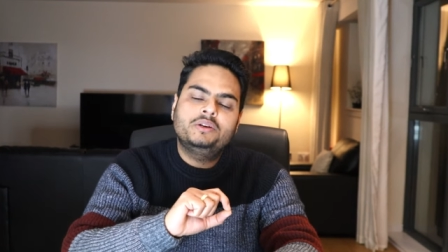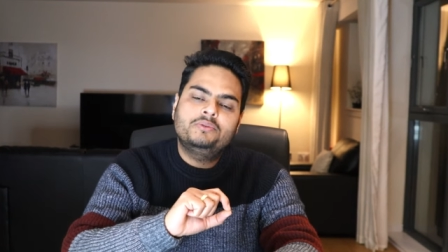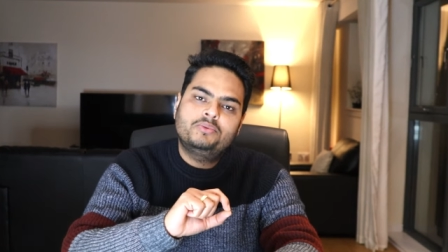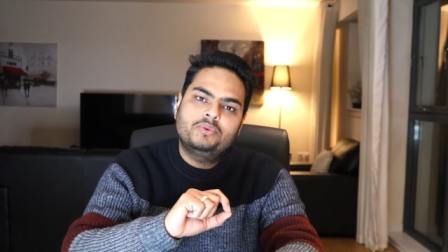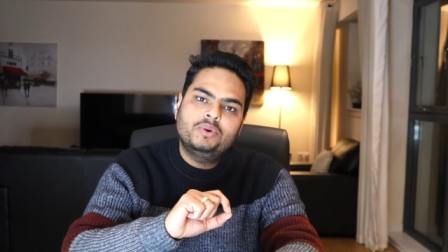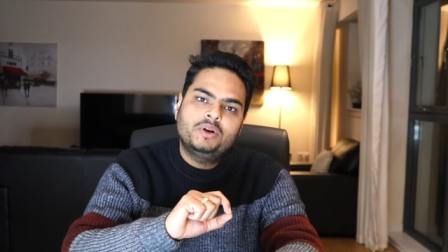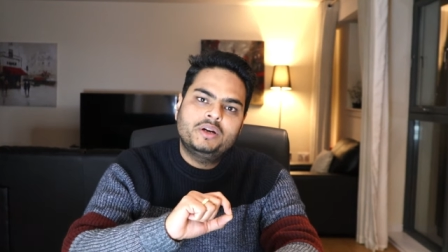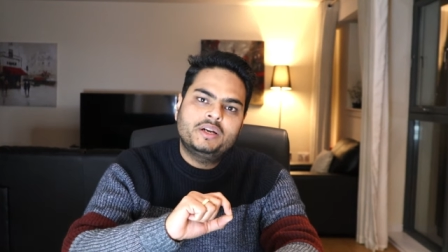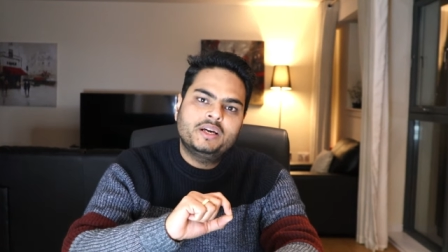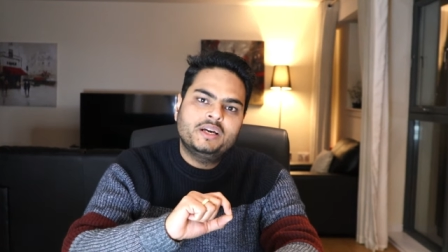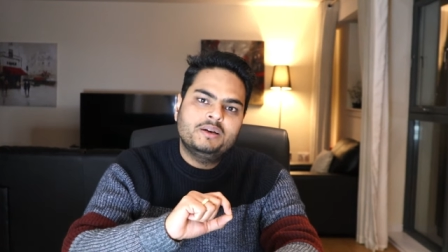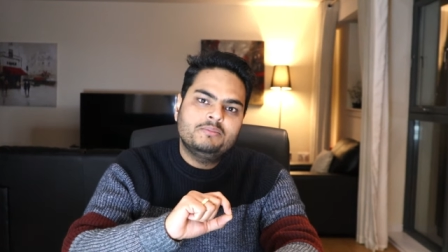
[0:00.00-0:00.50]
a
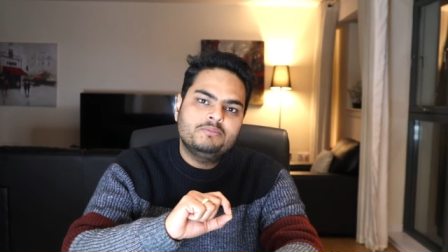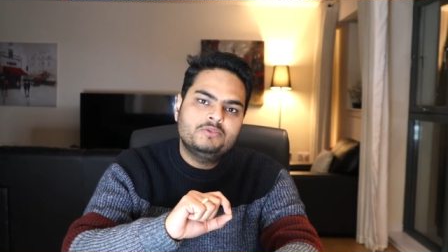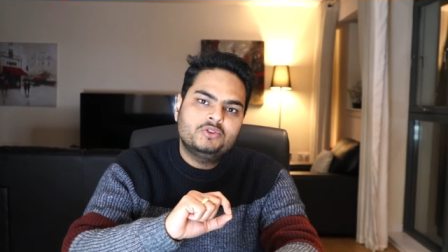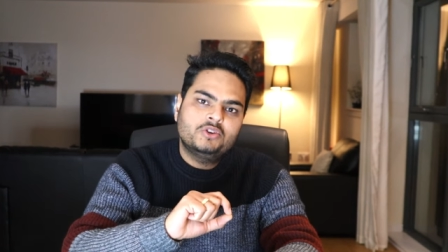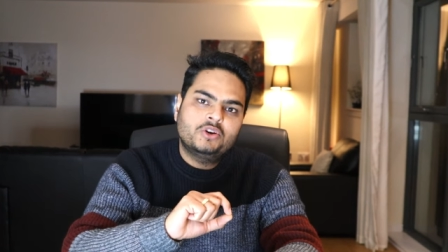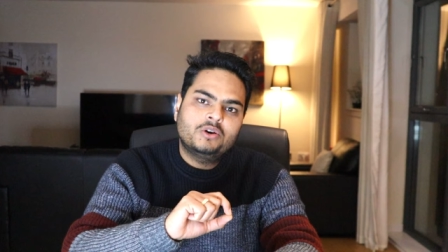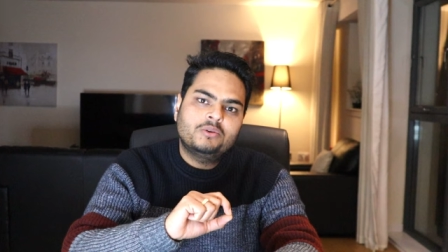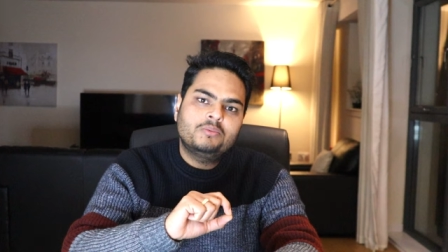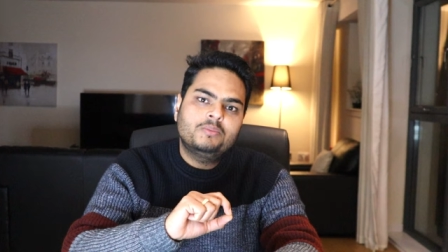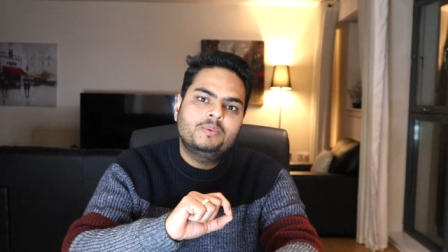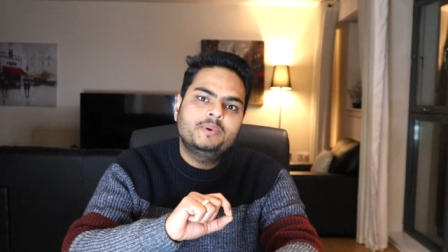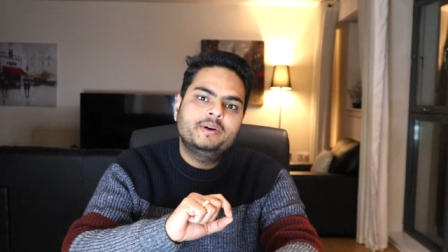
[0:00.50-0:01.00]
full-time
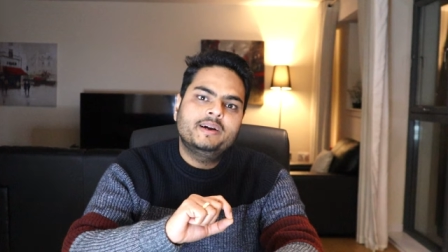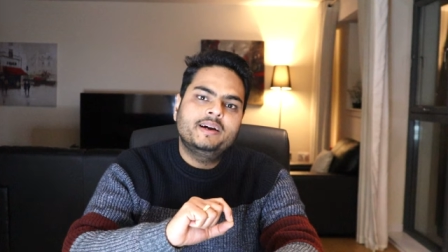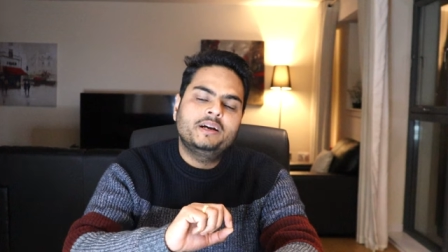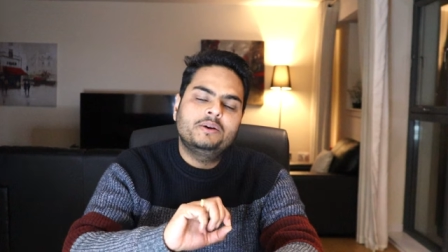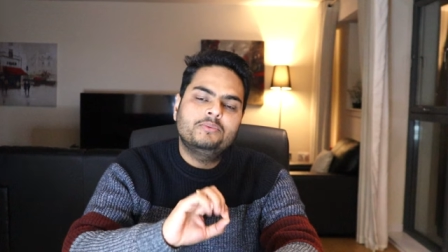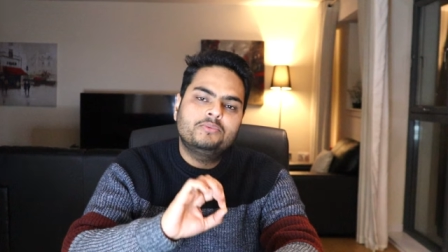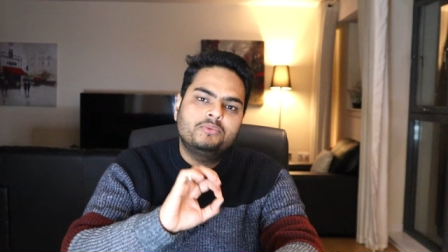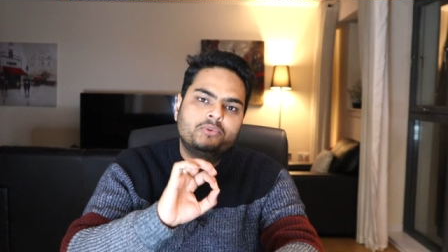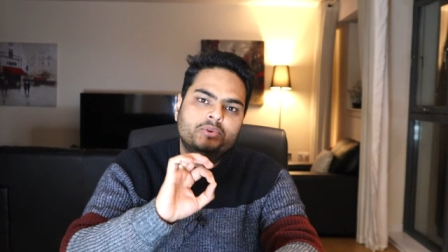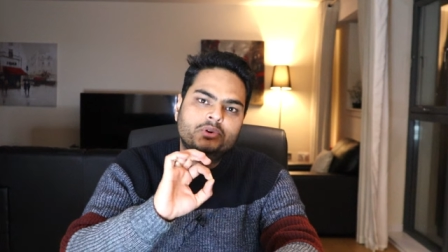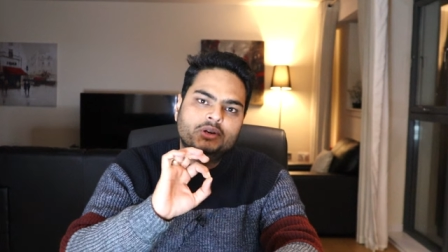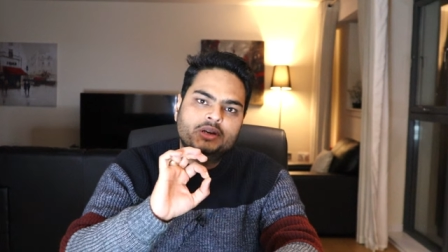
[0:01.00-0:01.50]
job
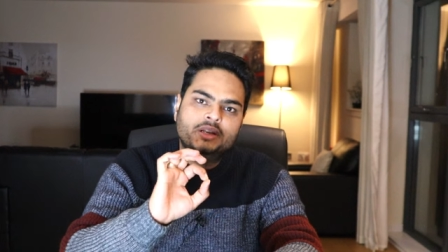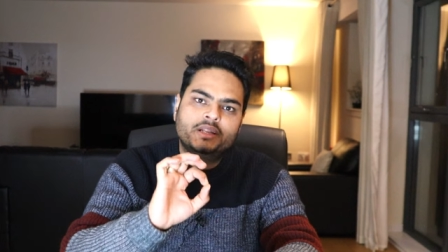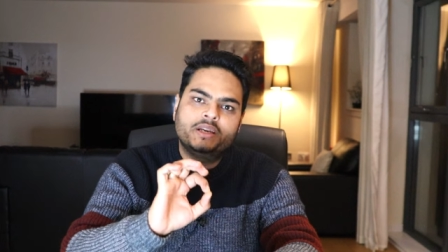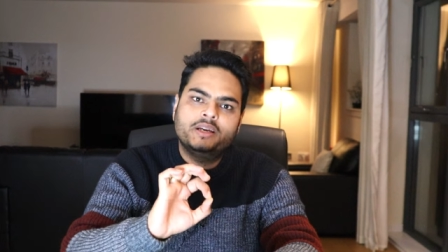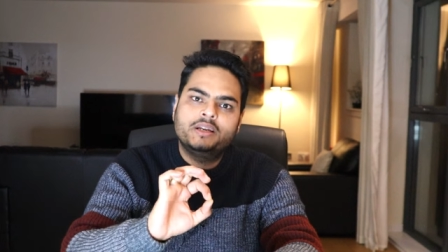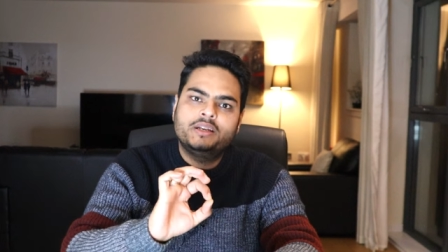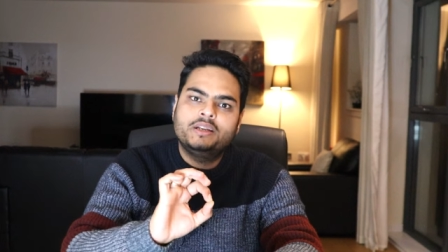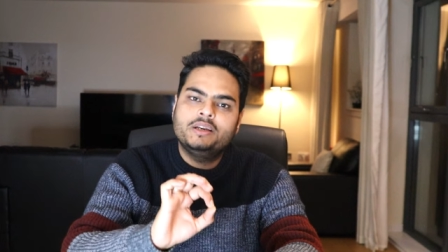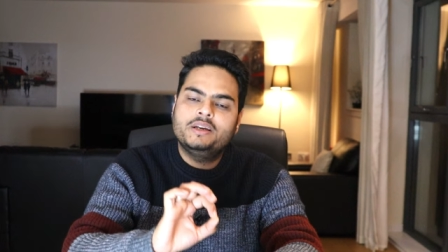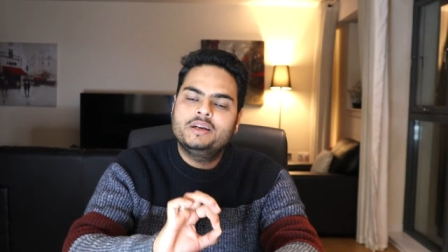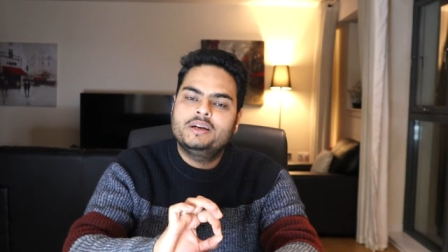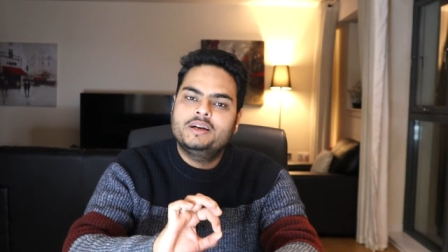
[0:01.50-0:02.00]
and for
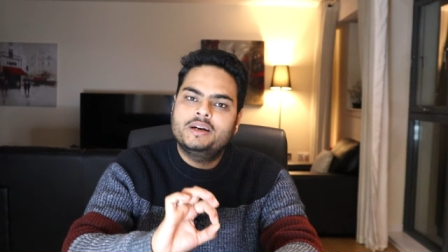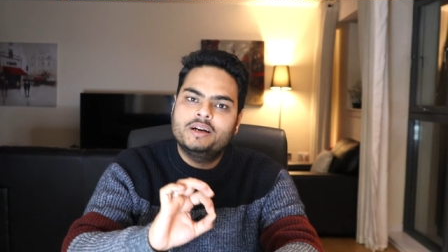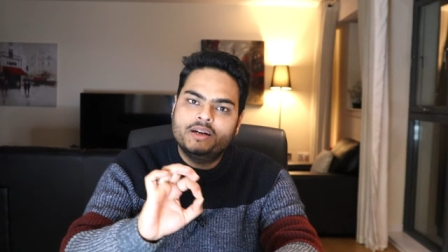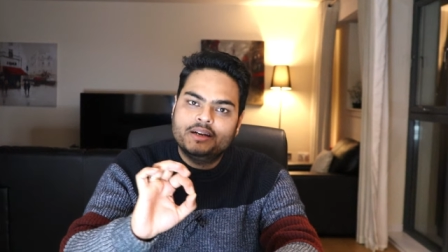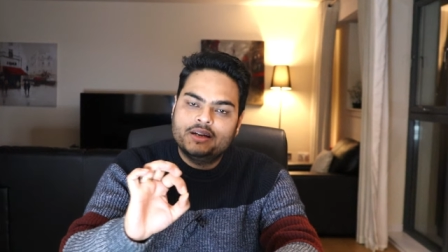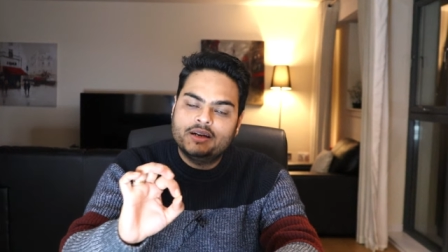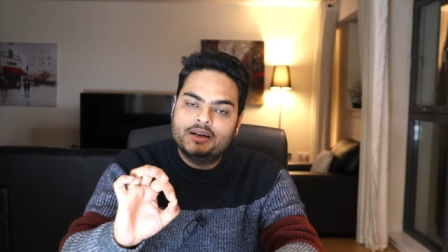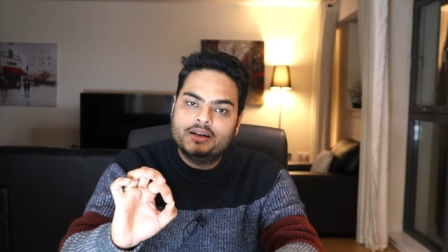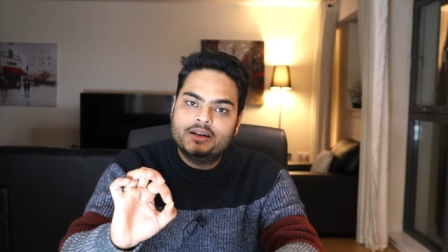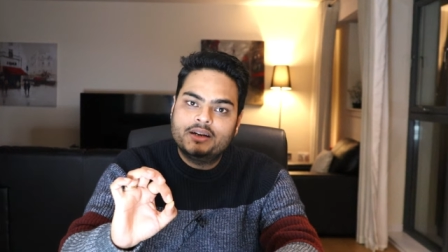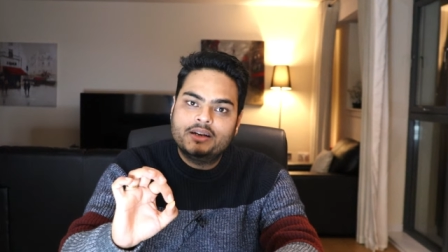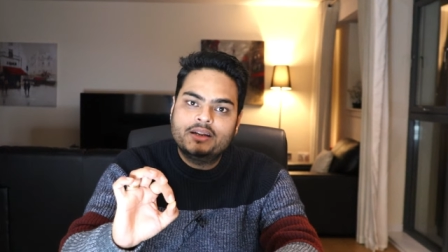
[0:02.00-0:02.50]
creating
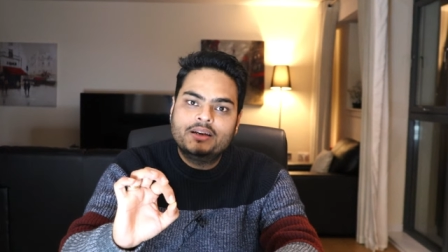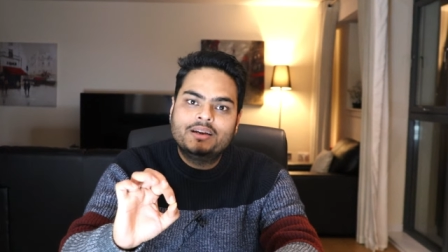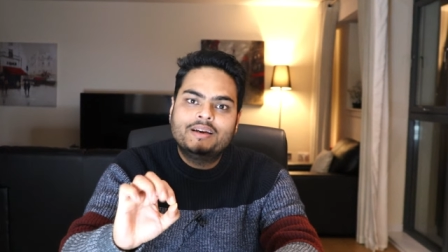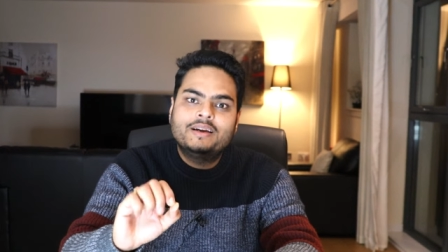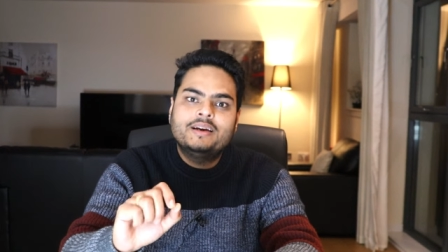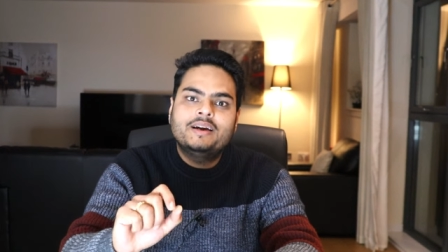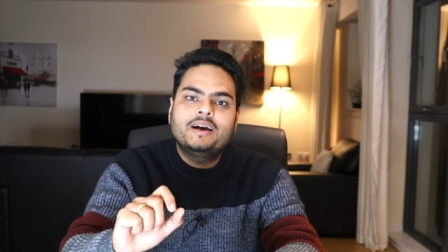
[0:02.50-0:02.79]
content